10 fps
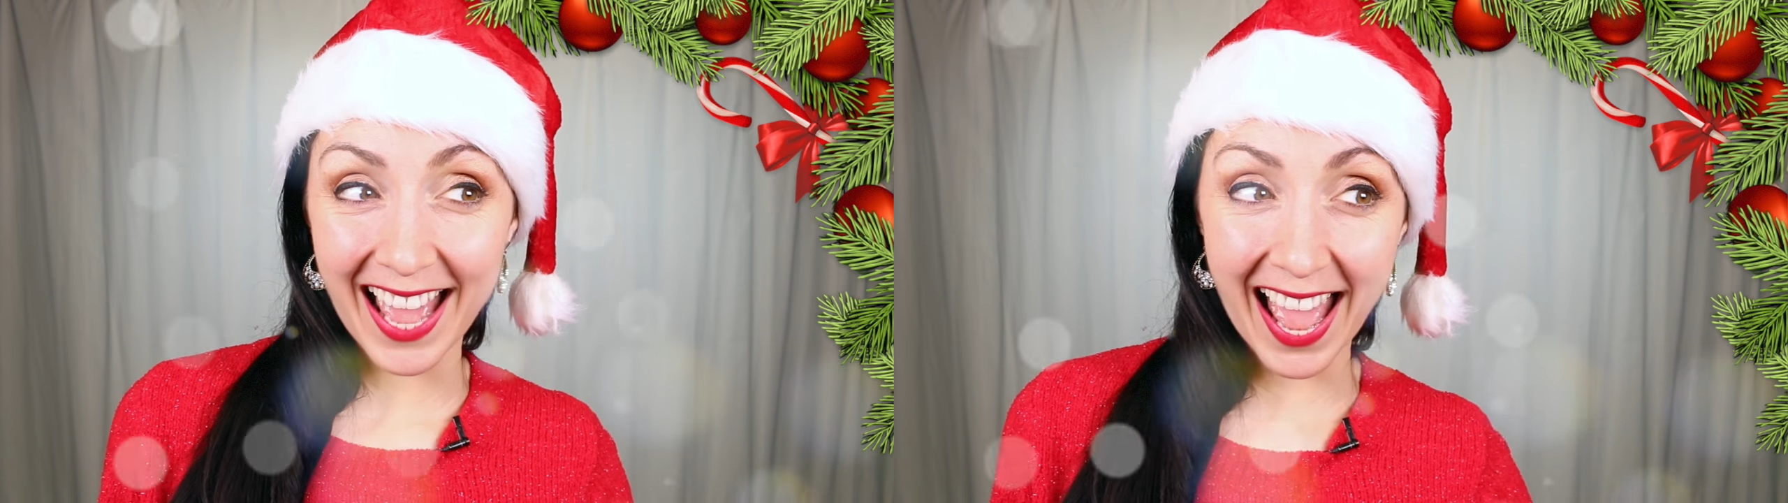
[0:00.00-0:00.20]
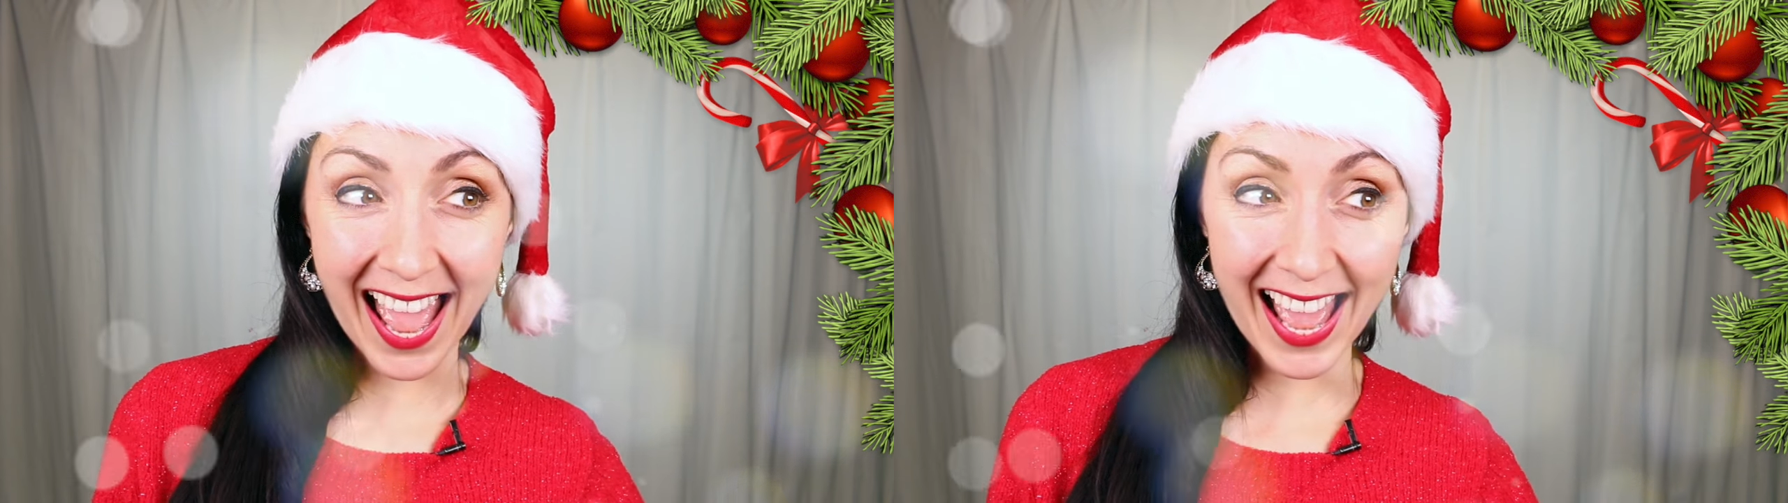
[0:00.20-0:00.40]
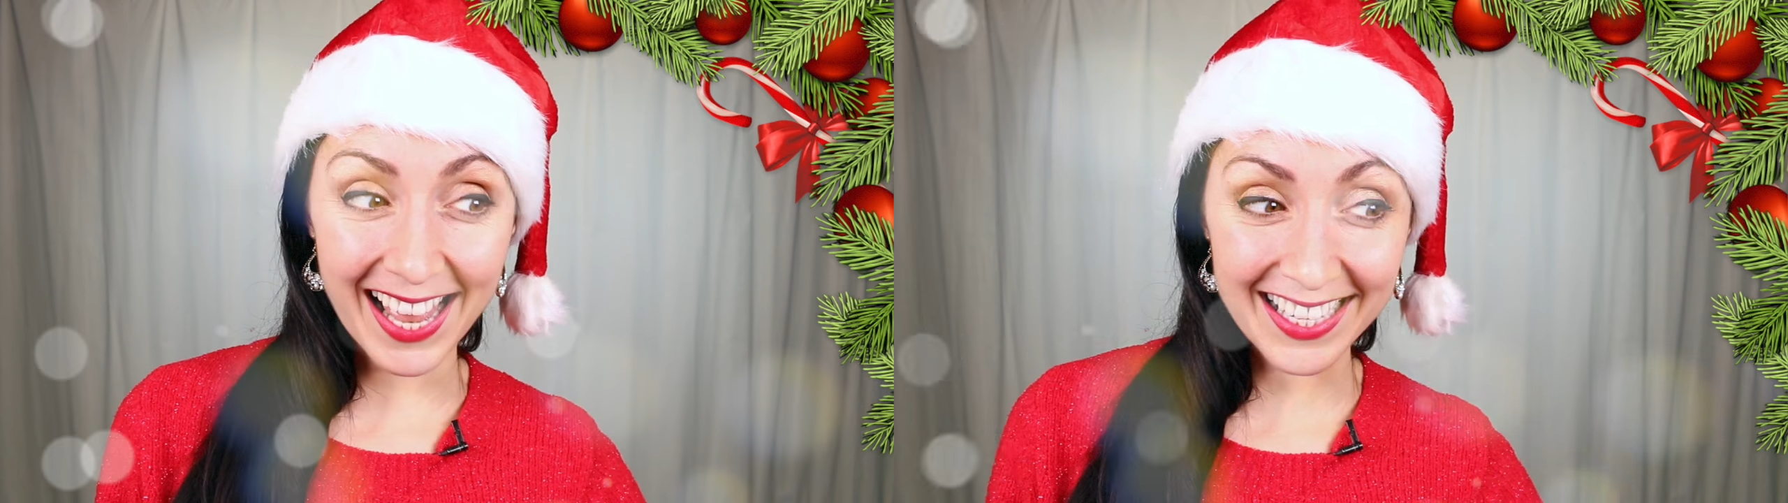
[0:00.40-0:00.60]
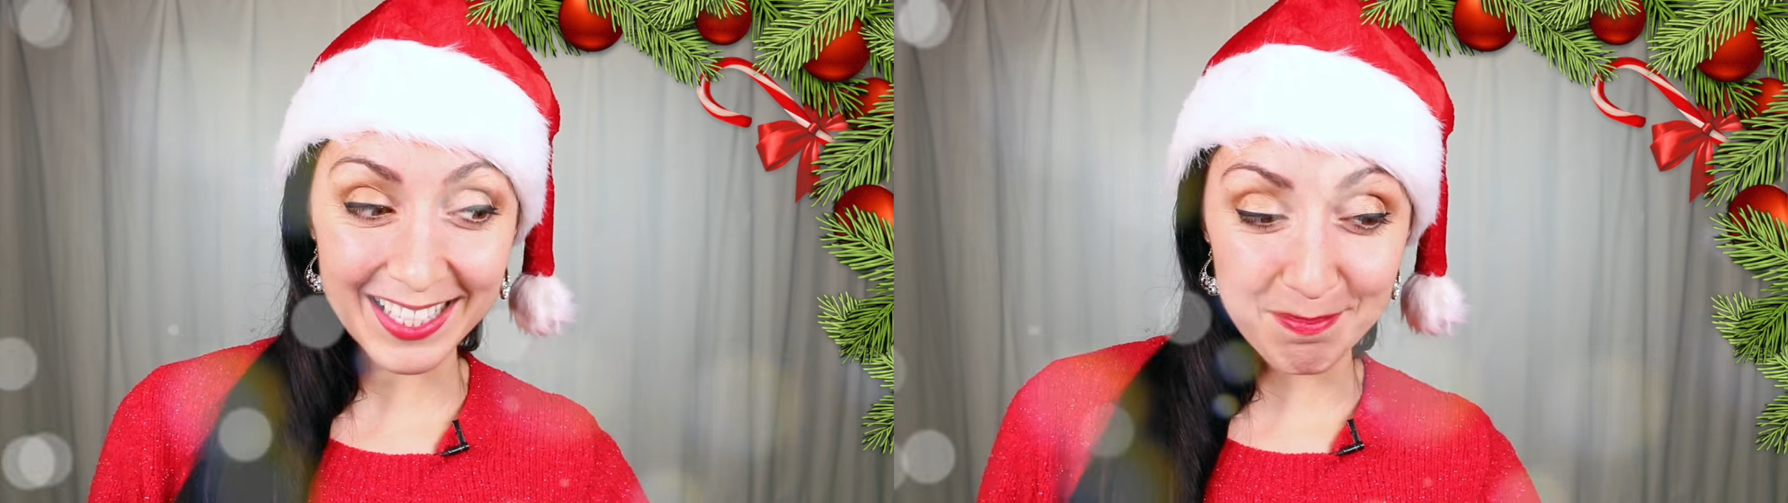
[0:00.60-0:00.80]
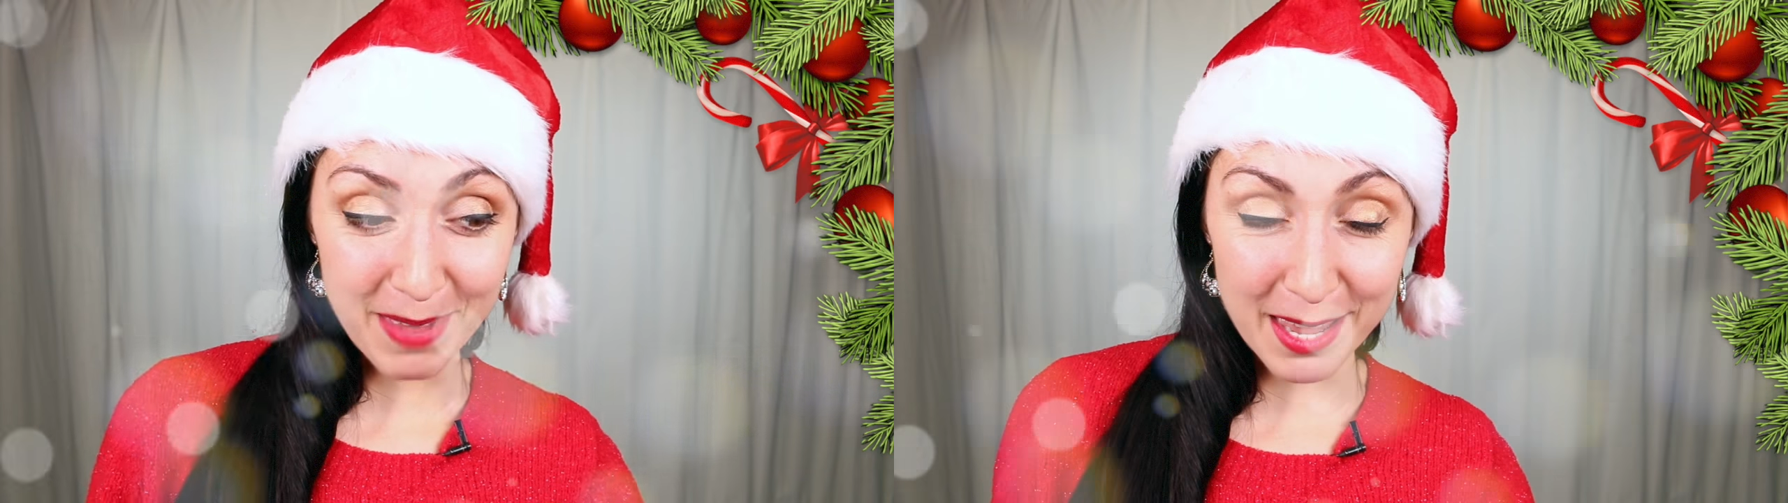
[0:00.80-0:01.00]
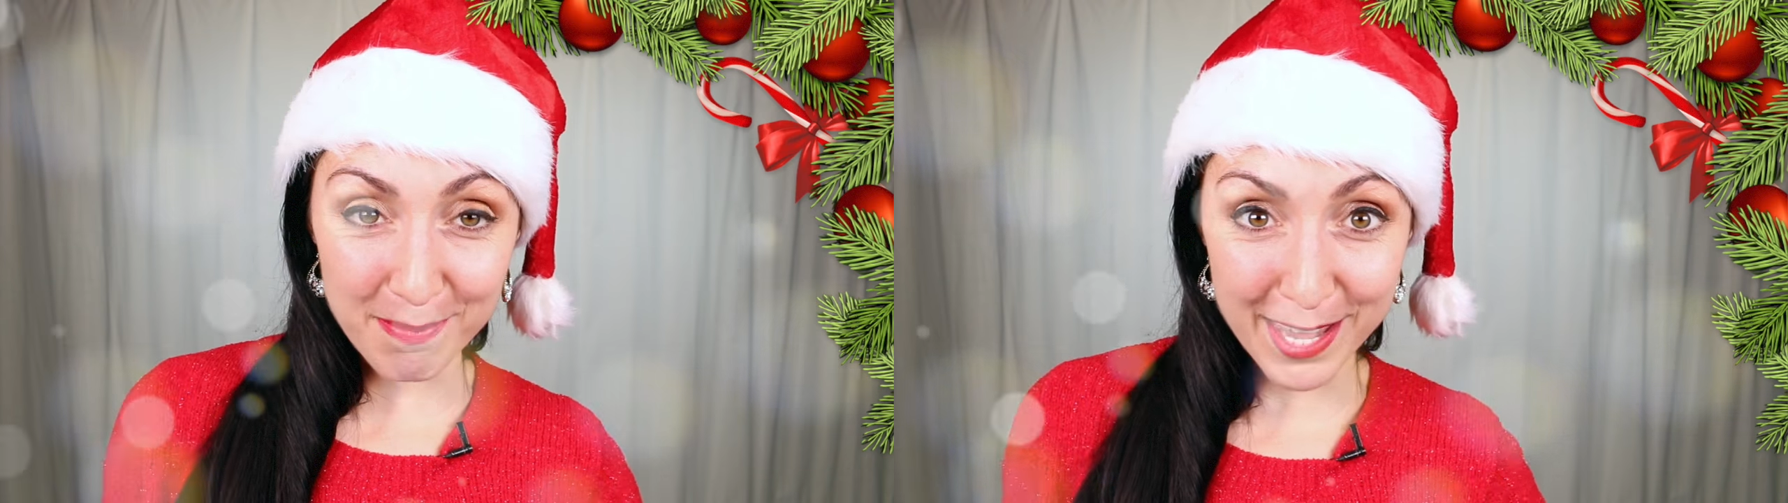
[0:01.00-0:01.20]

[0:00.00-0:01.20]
and make